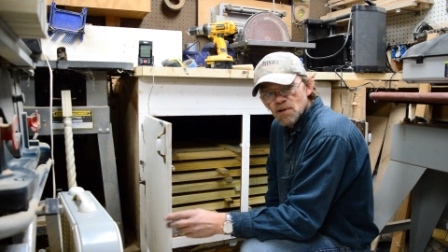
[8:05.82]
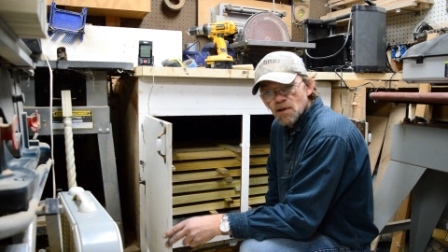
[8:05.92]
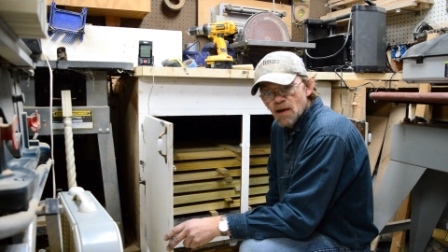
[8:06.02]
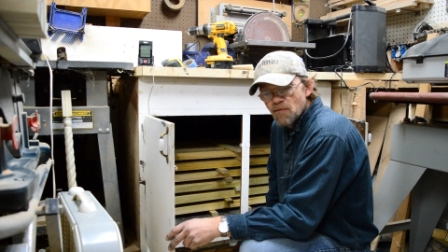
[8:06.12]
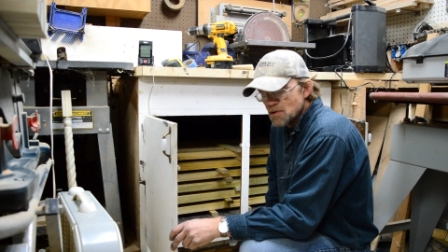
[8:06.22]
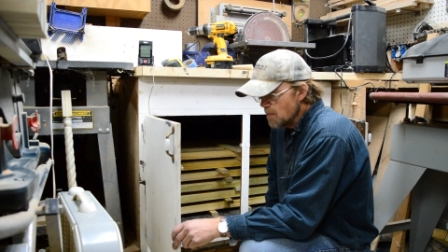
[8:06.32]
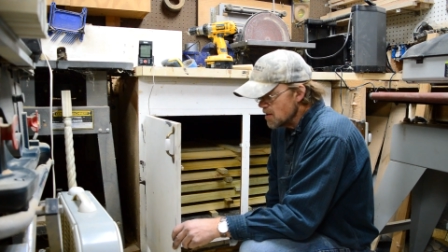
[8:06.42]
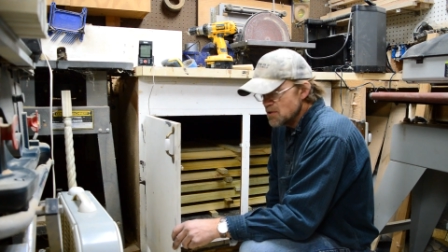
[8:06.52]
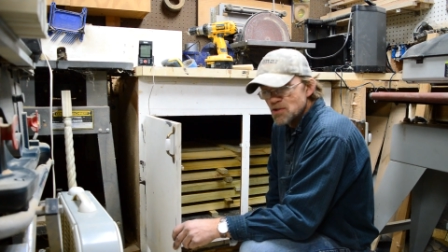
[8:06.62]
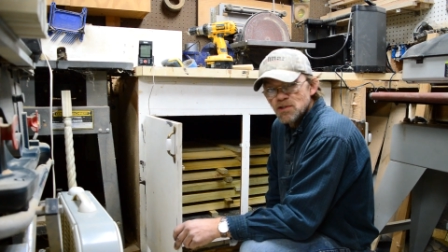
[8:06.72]
leave us a
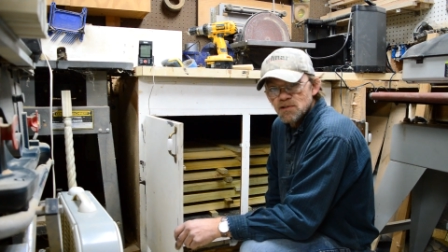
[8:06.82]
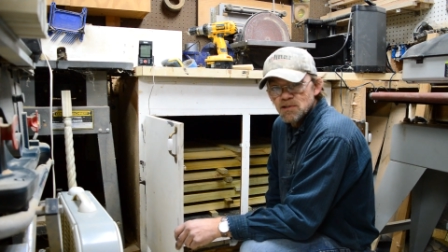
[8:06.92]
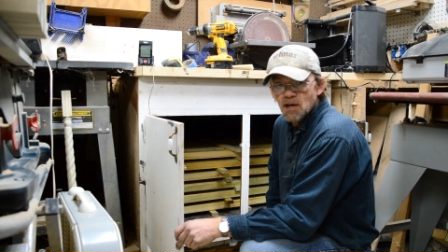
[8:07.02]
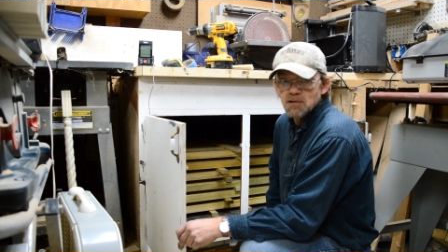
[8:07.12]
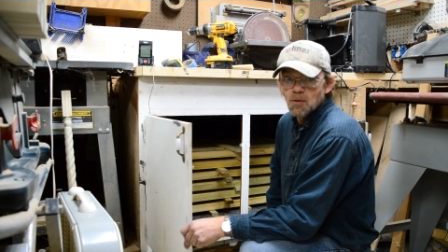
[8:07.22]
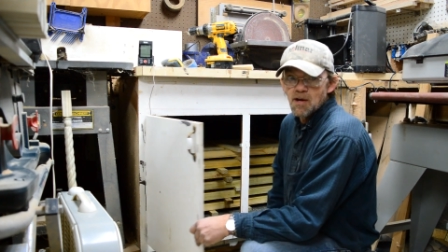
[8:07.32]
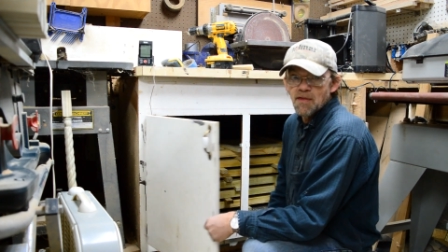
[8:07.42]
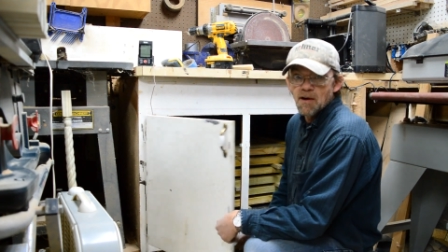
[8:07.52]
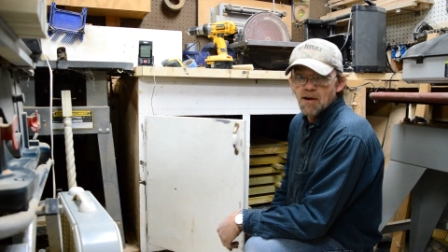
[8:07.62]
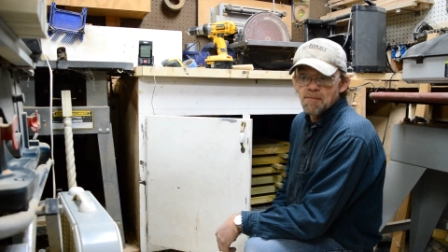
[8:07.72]
message and tell us what you
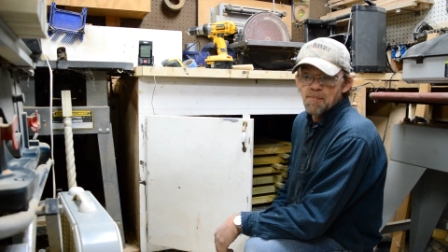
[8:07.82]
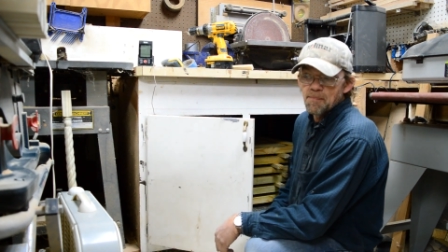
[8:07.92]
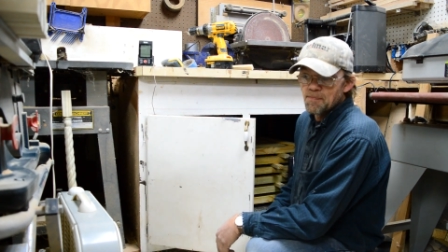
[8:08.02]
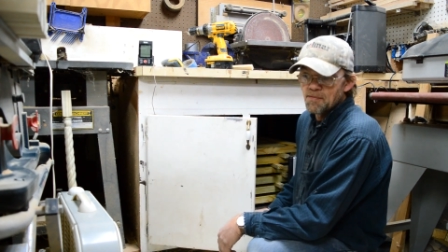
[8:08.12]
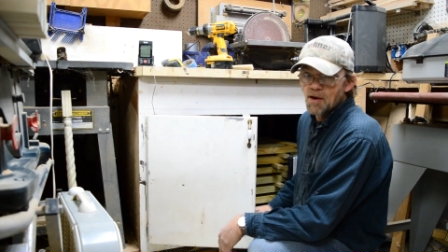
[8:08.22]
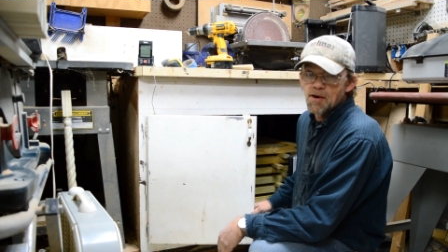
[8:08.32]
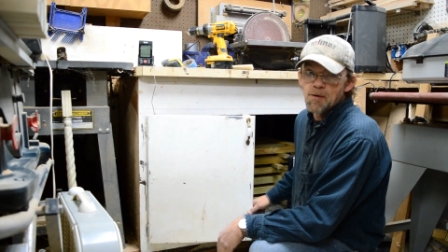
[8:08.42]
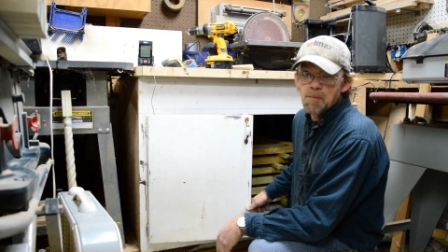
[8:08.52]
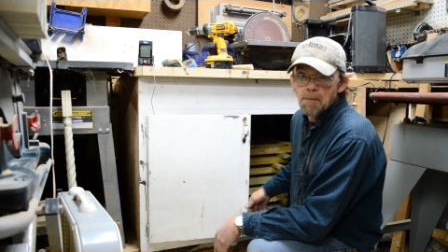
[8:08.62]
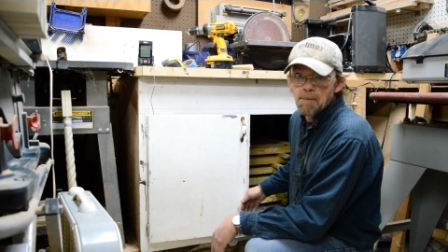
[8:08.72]
think. Thank
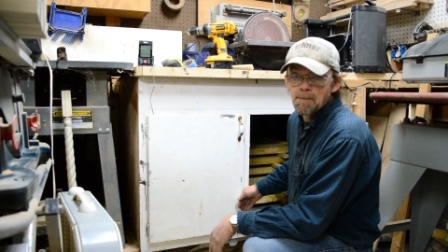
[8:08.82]
you.